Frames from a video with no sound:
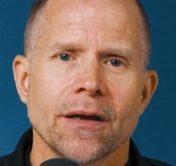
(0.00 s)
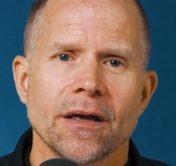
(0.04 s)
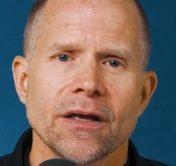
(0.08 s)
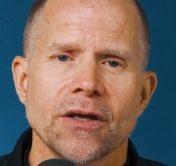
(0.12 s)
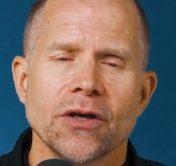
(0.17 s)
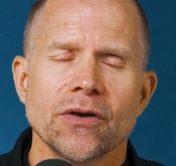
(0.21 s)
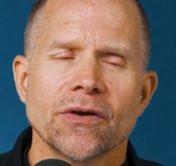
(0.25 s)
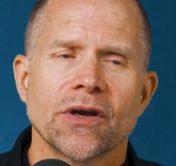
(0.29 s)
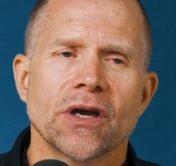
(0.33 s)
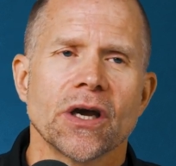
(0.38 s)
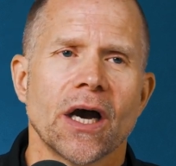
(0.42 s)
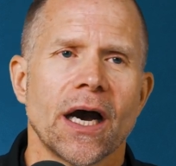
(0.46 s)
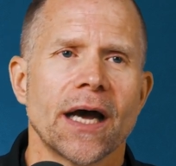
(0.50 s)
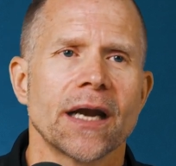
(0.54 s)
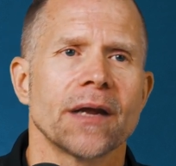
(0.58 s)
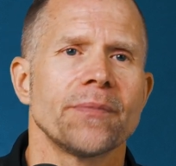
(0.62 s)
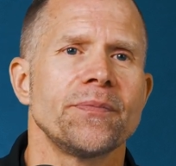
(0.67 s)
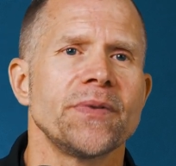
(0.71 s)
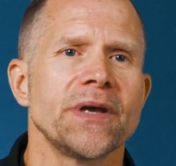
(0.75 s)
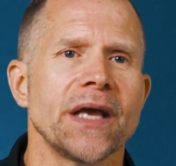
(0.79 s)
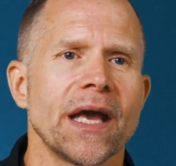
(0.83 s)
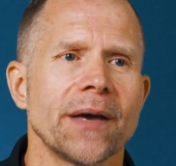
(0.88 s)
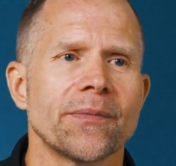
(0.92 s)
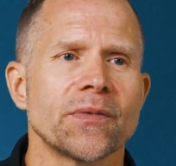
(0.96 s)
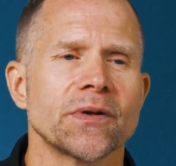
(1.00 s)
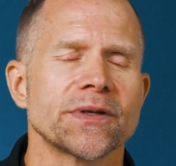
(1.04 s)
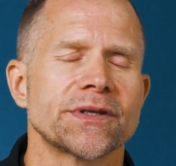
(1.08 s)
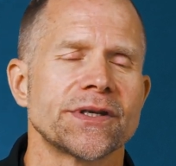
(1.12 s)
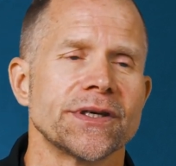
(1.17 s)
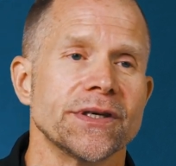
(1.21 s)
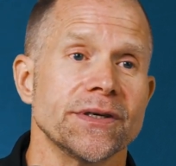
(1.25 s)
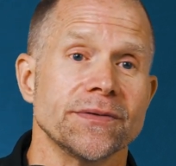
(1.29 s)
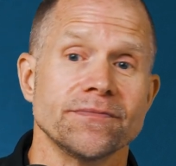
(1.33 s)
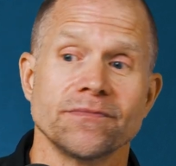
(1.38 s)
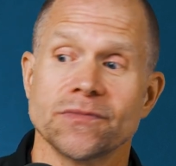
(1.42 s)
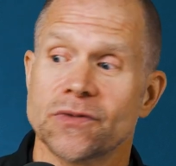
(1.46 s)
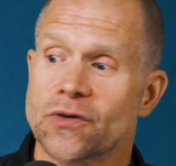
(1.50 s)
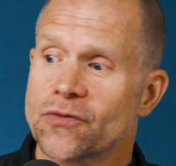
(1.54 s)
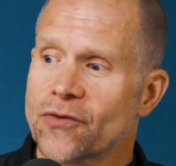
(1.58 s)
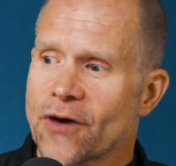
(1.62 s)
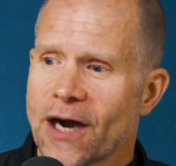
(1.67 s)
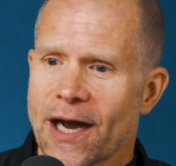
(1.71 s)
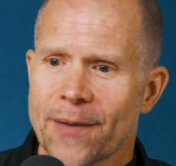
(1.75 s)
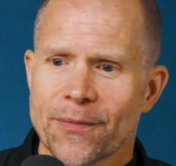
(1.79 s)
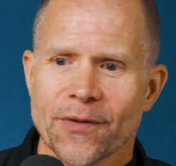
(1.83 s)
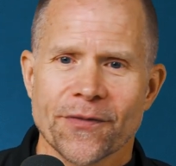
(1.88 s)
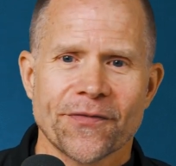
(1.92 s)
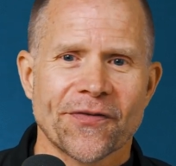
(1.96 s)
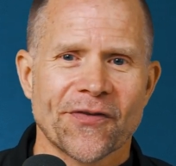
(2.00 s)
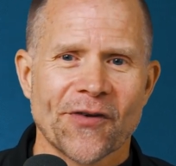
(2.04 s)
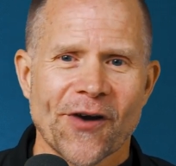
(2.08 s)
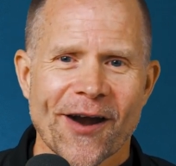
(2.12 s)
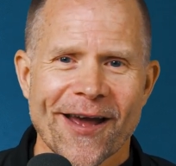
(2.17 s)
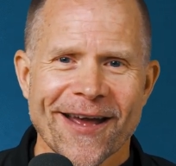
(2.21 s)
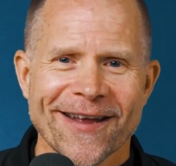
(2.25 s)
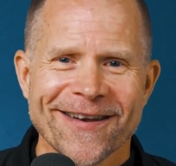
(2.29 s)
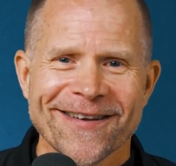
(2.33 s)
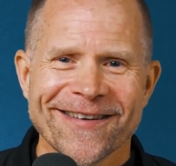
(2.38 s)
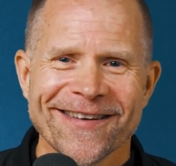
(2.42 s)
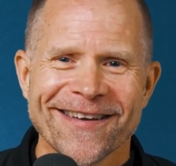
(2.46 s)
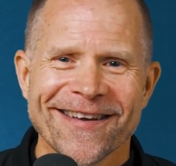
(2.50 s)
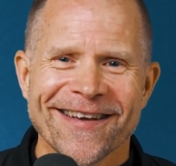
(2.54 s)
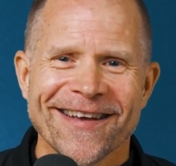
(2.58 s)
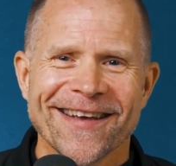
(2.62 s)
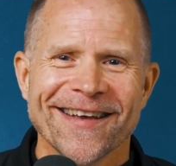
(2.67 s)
You got to be able to grab a friend,